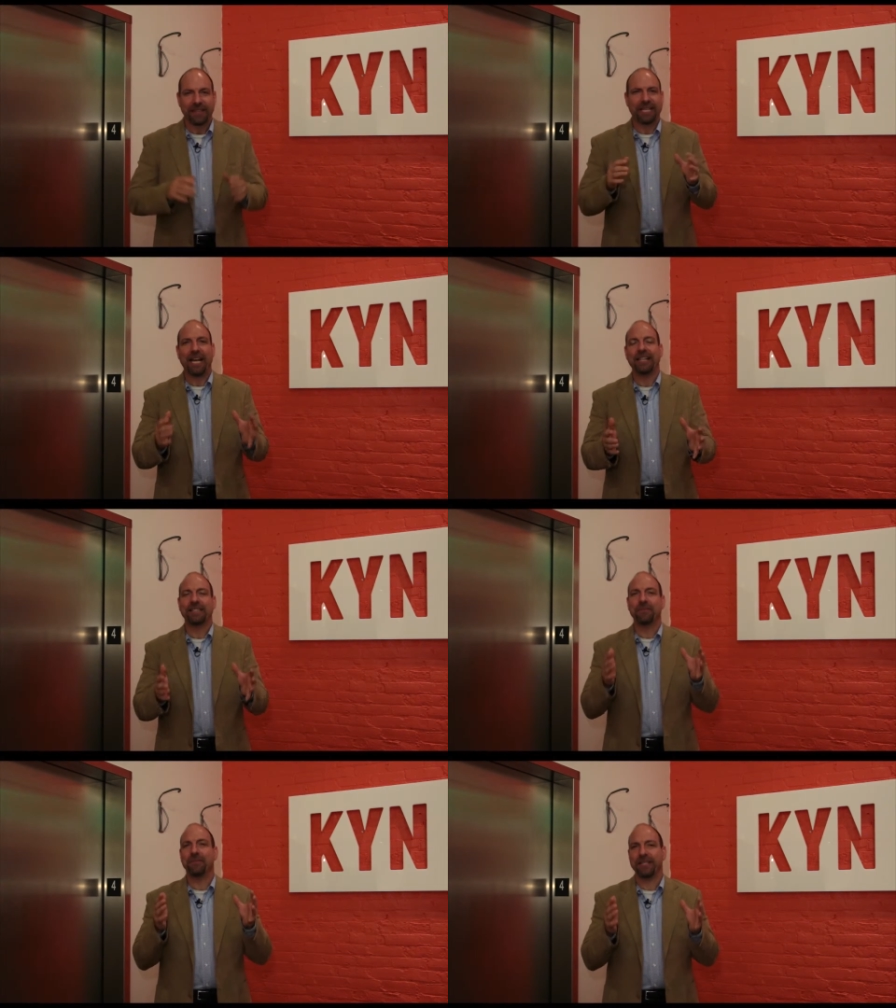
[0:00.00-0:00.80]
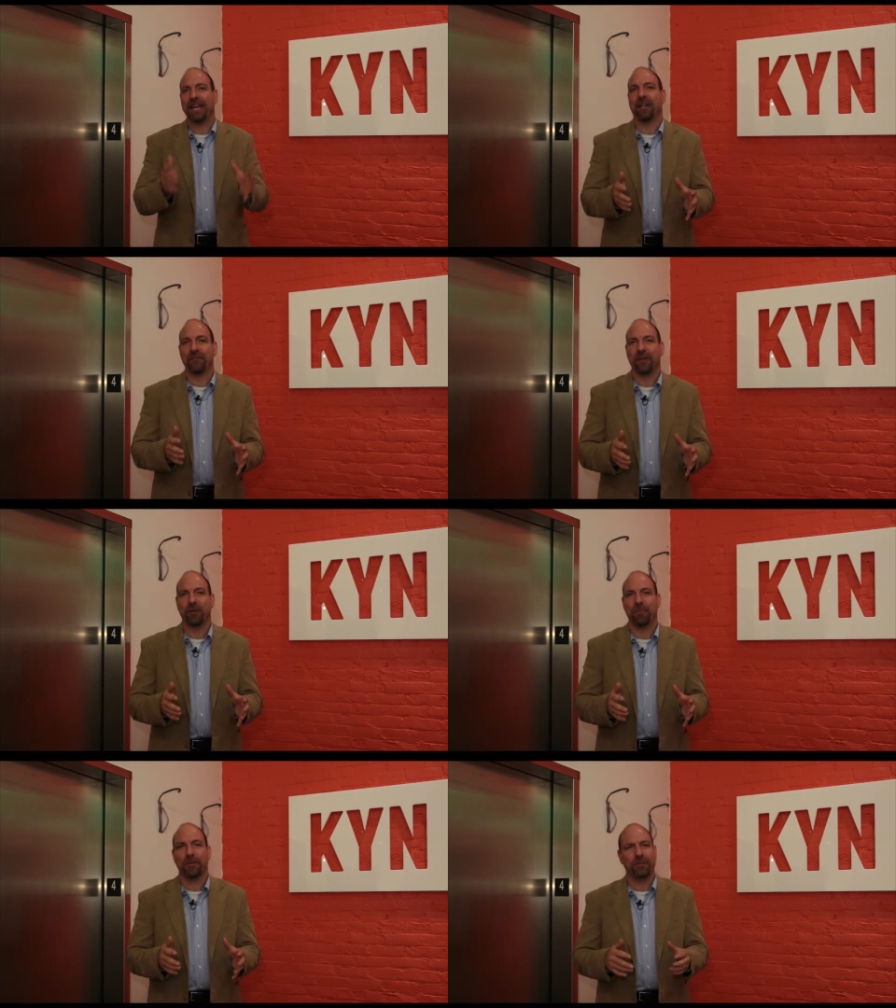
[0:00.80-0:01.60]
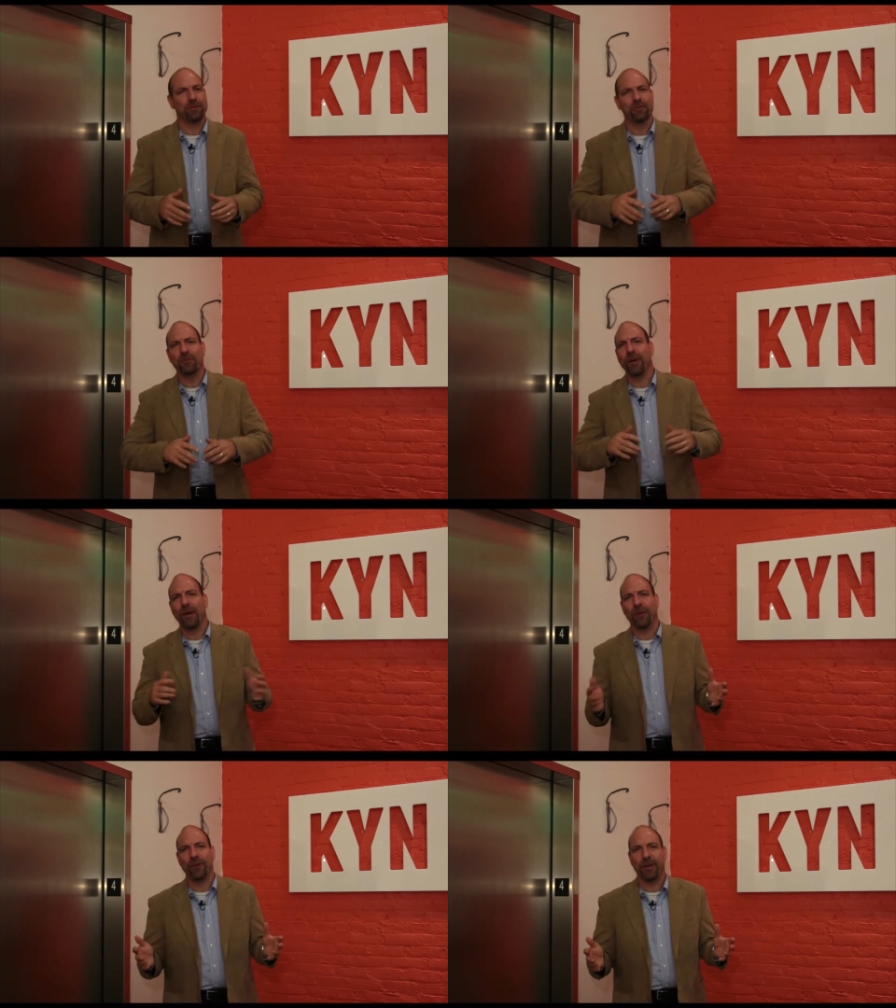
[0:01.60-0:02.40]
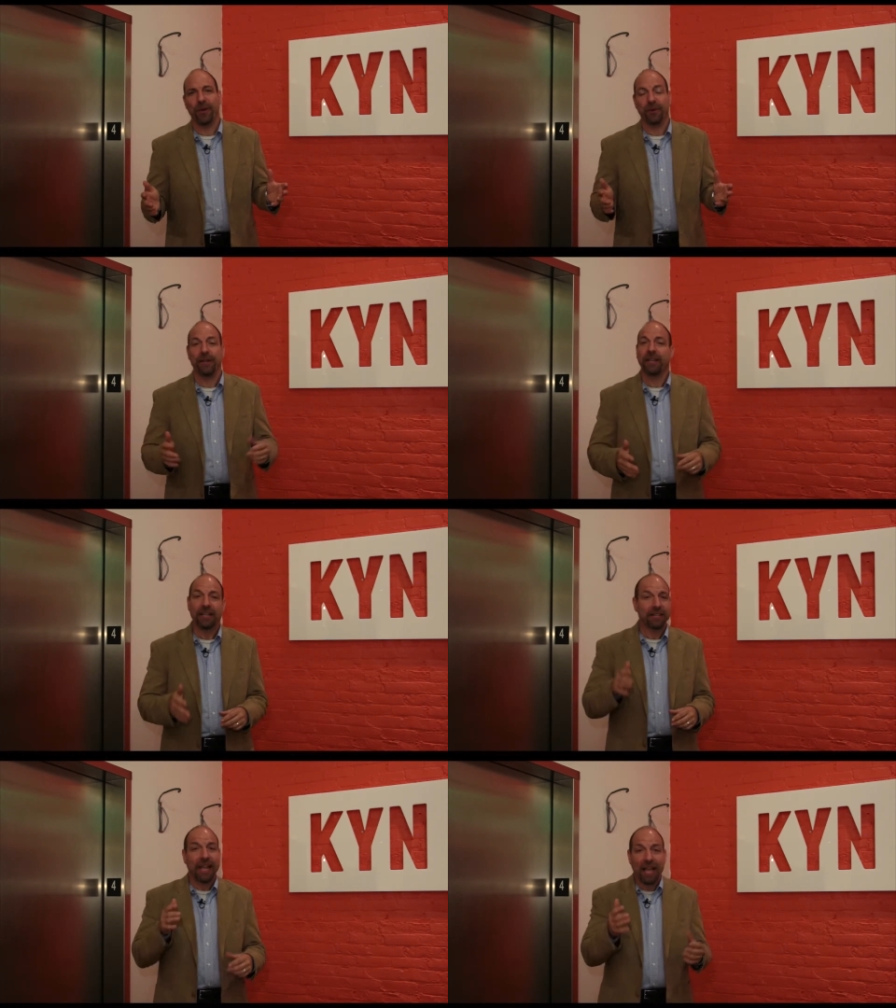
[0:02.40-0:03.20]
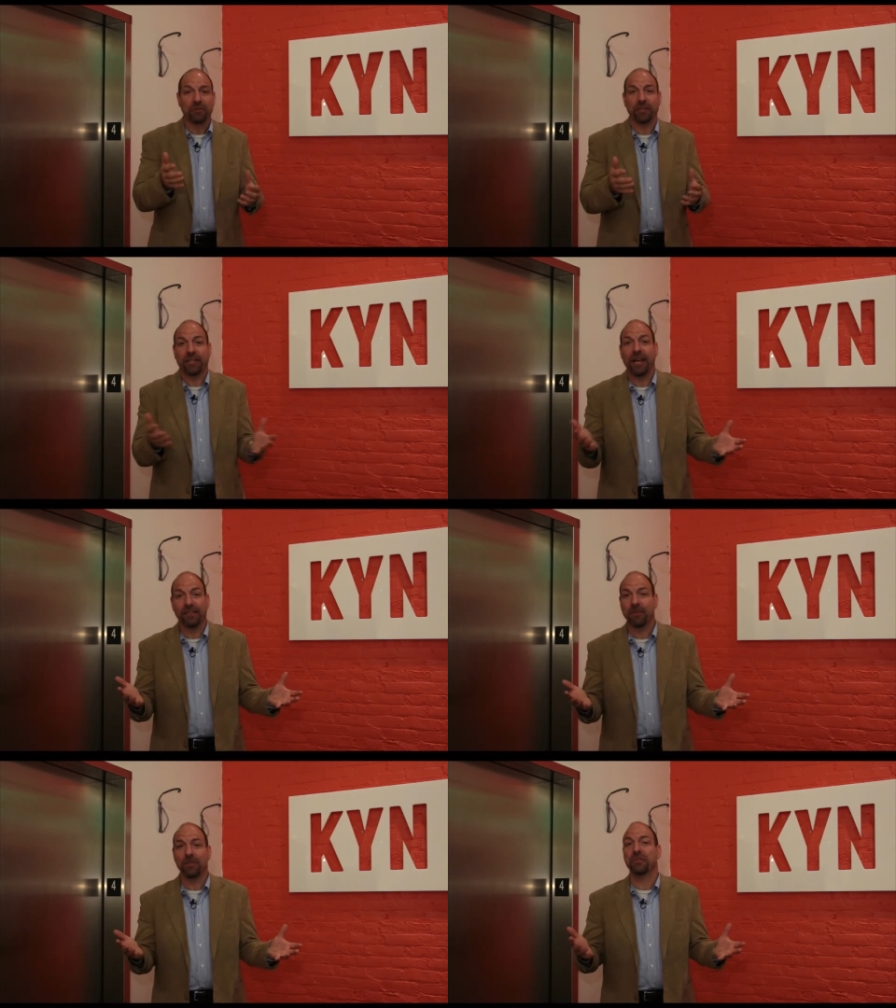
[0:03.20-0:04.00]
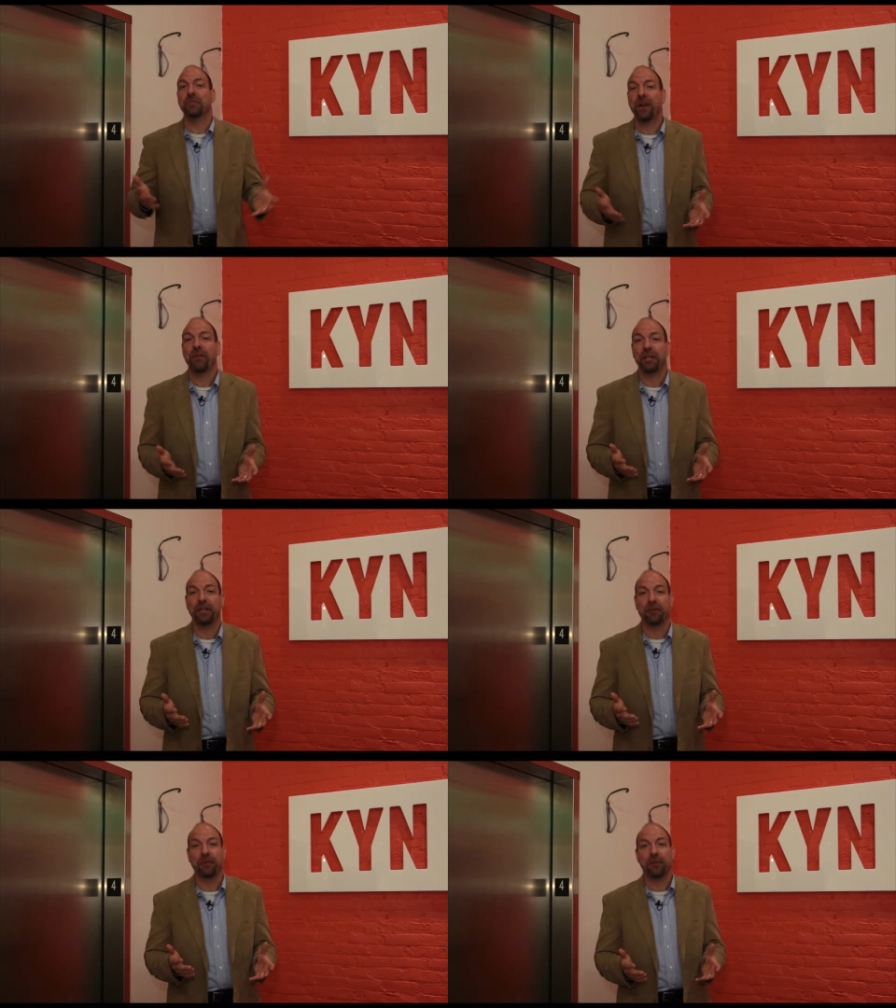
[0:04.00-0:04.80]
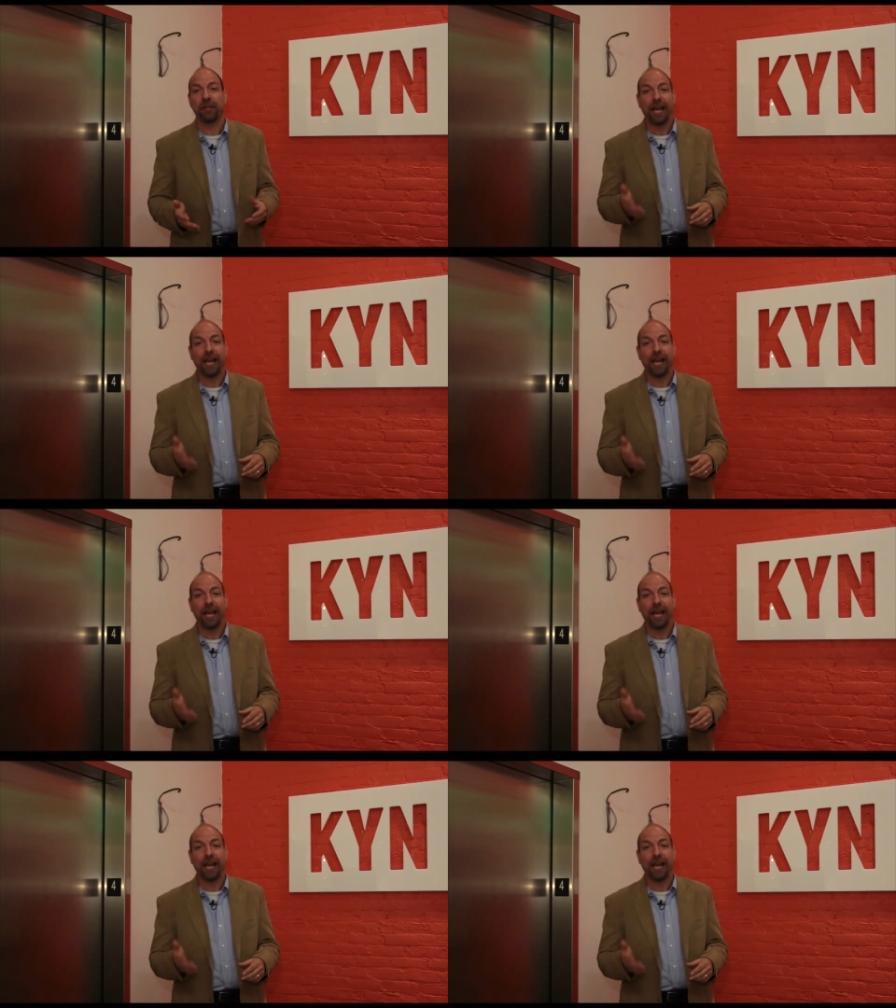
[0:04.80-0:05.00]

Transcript: The concept of the elevator pitch is well known, and, and, actually the concept is very literal.